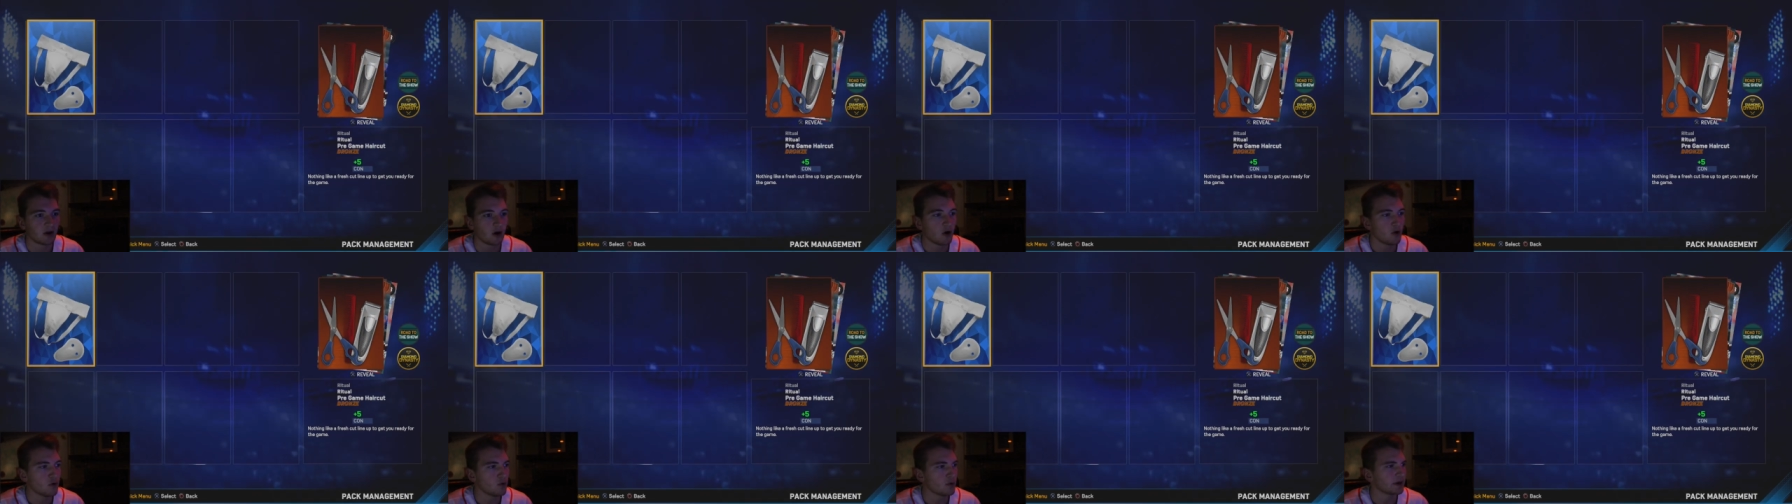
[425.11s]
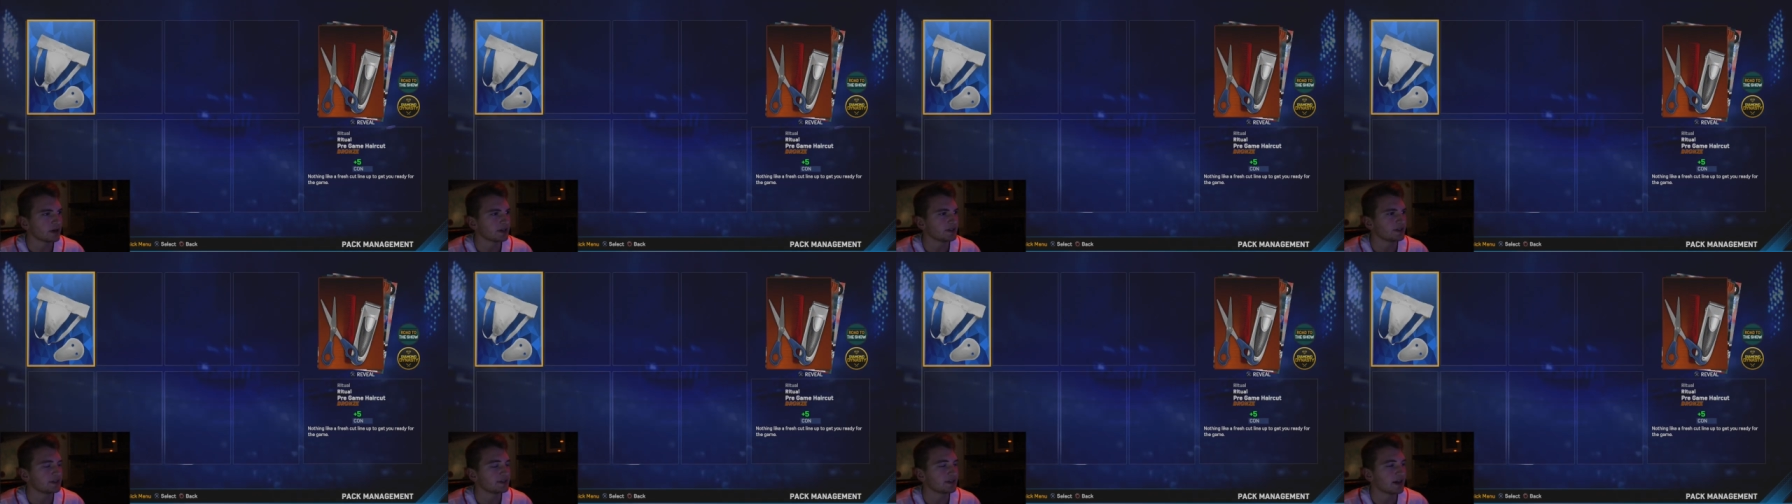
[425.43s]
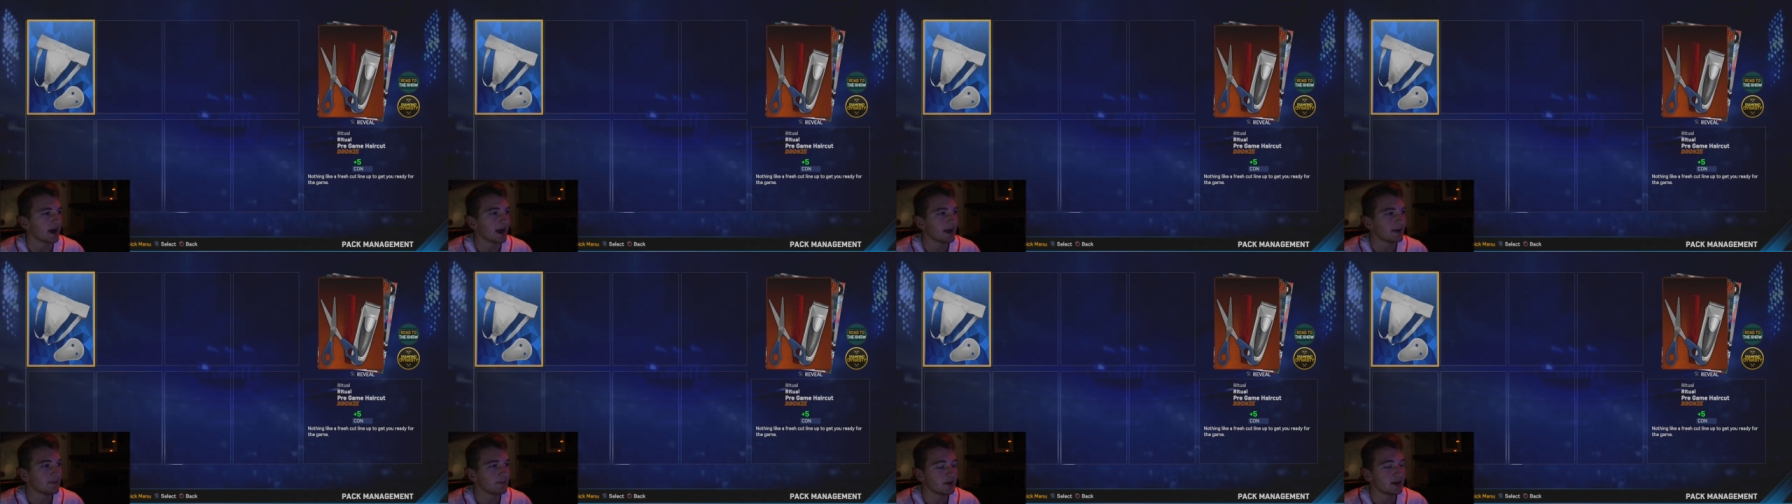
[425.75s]
Oh, a
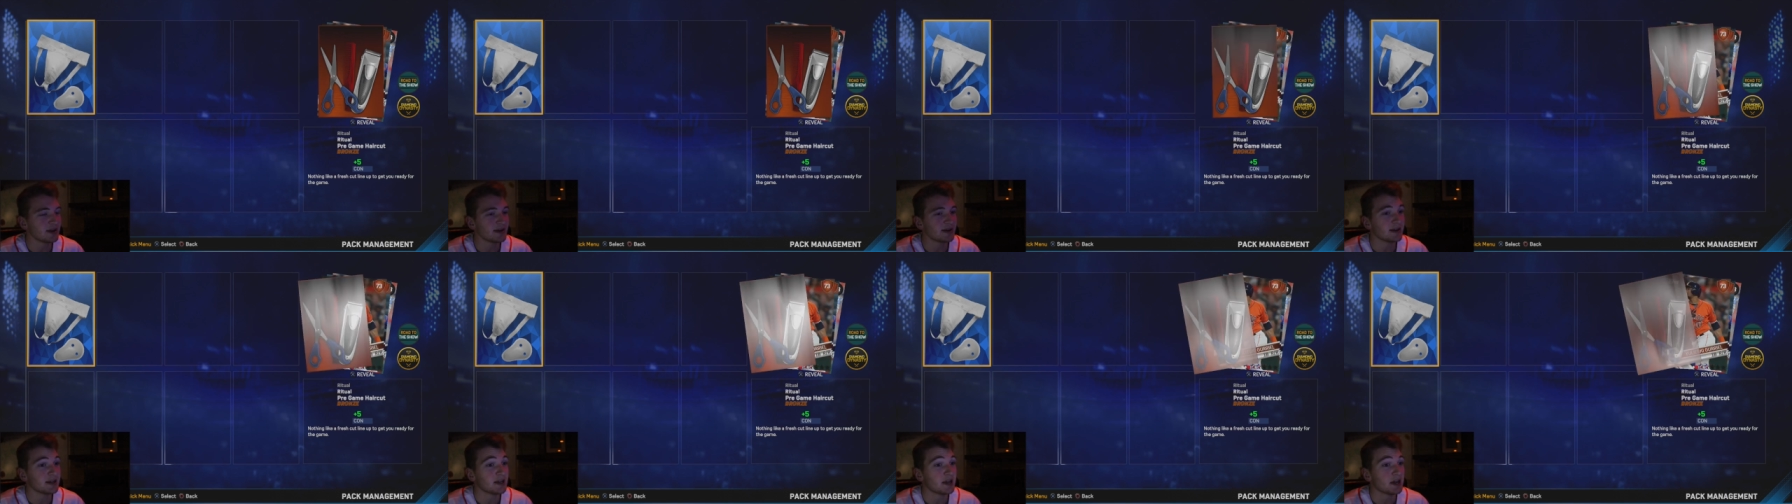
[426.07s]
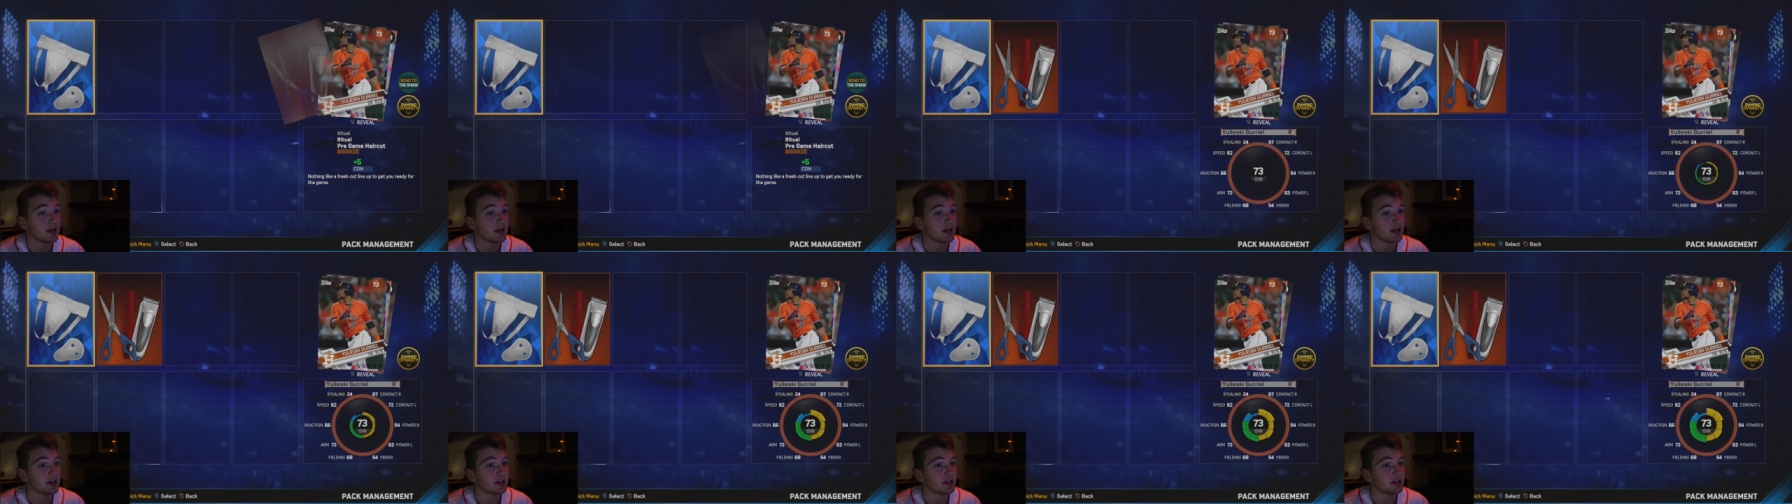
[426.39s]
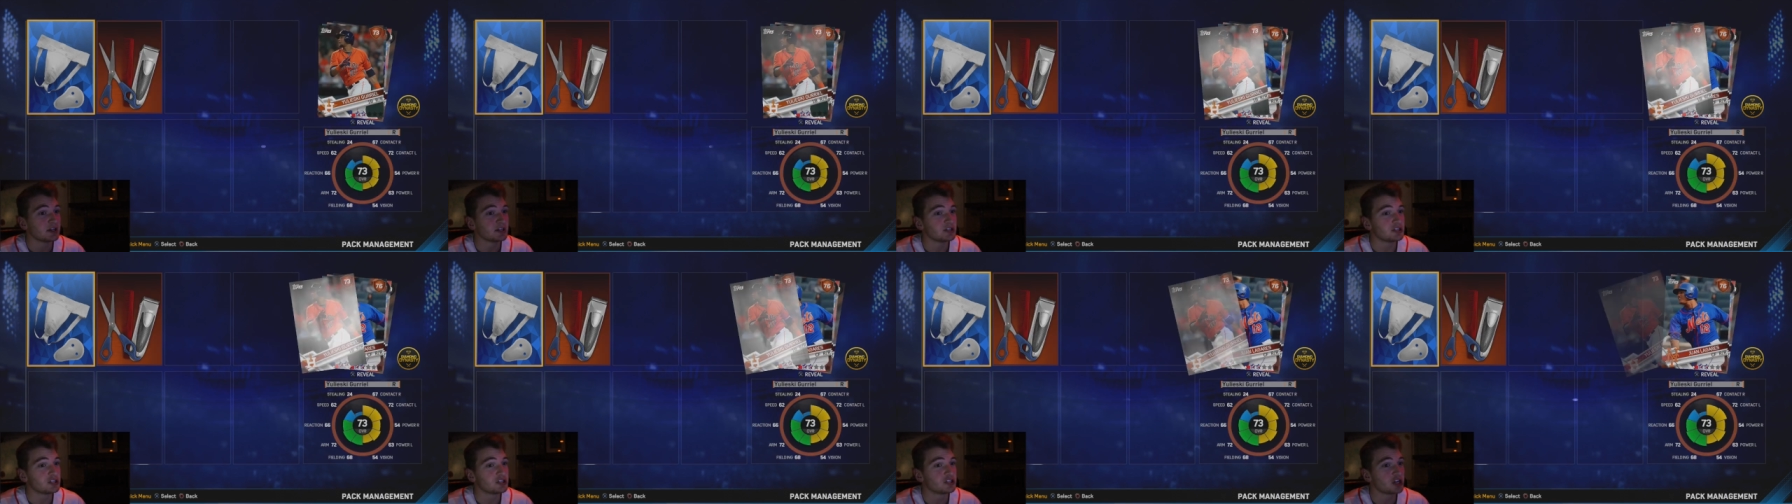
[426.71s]
diamond
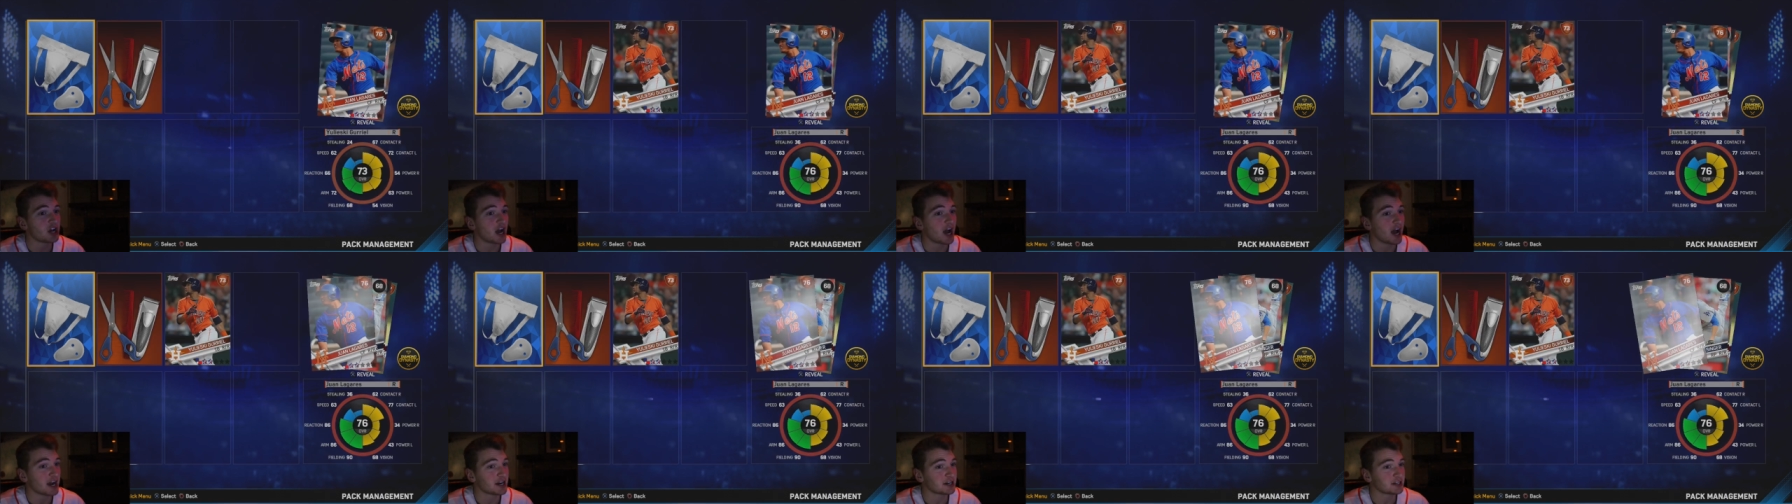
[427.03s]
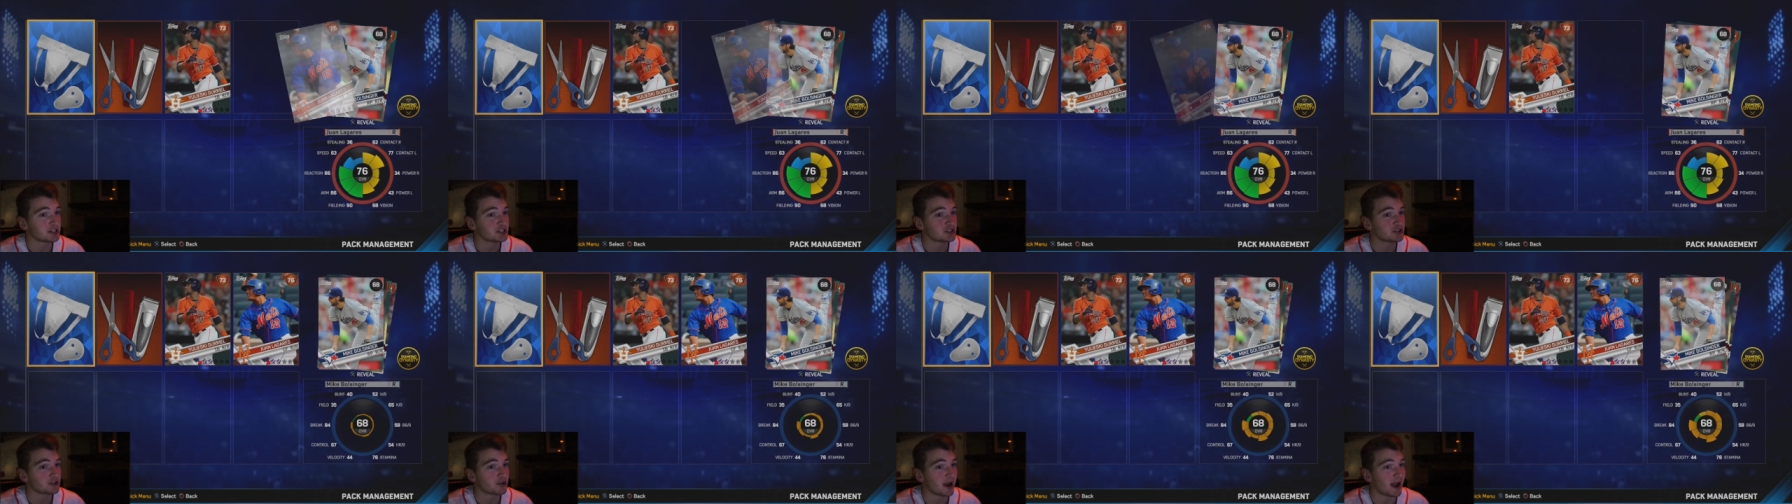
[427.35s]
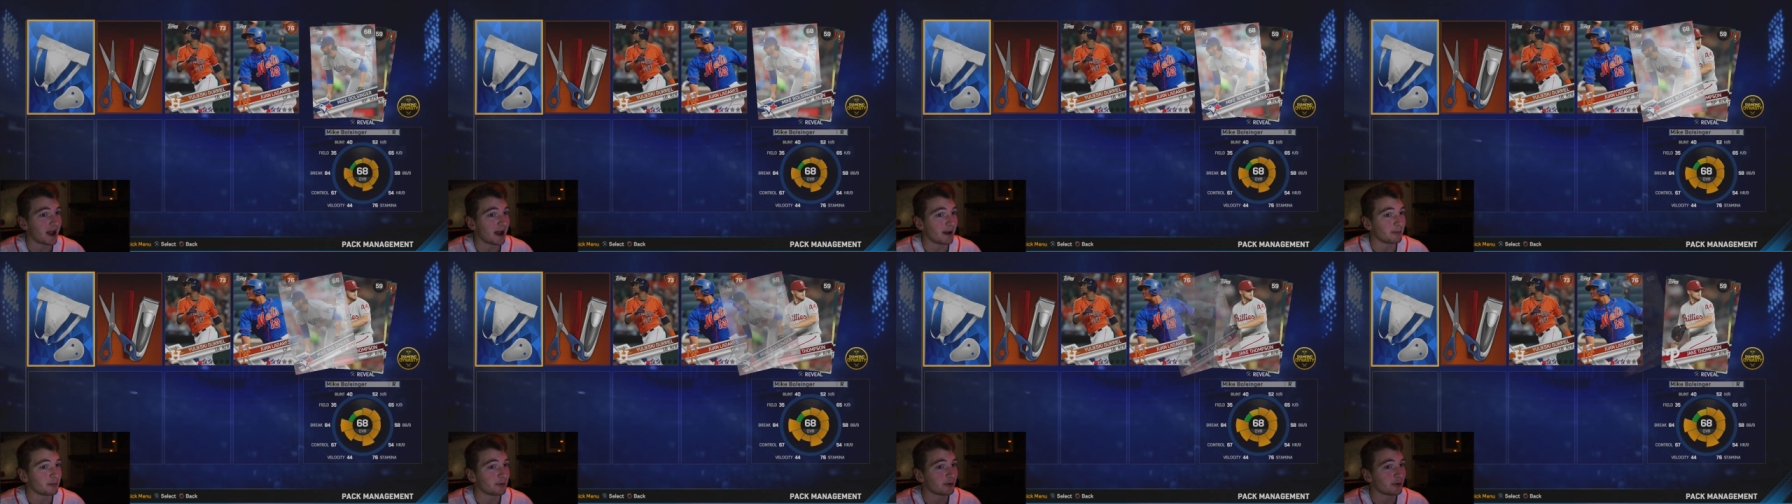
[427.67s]

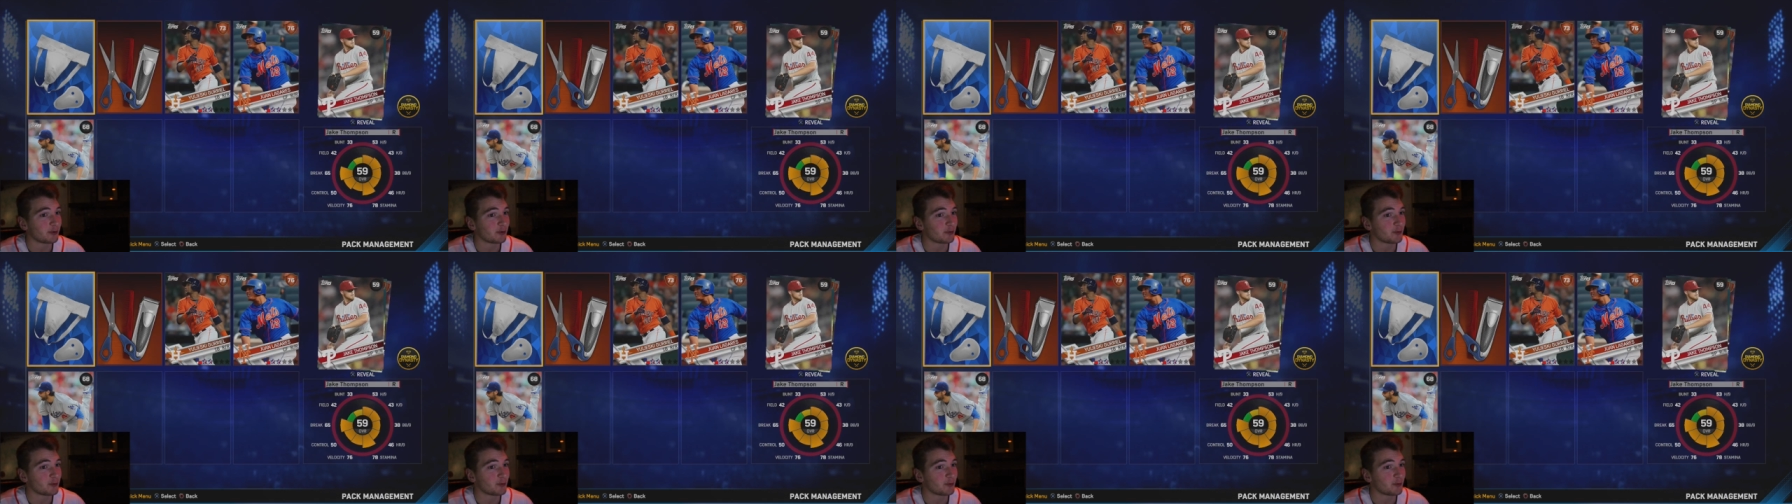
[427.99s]
jockstrap!